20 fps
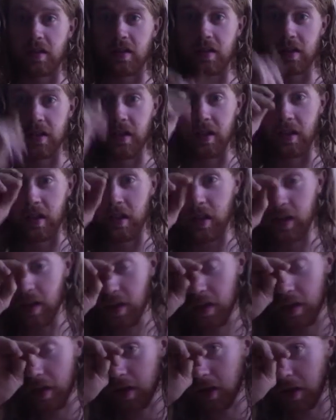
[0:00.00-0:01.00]
seeing
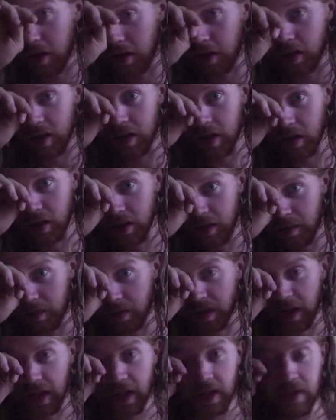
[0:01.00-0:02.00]
Sleep
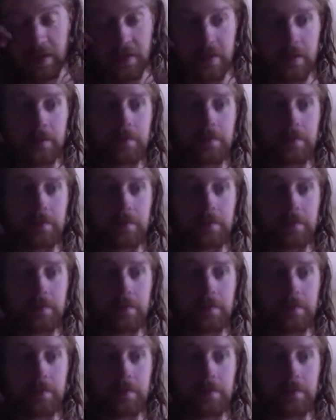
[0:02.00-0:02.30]
live.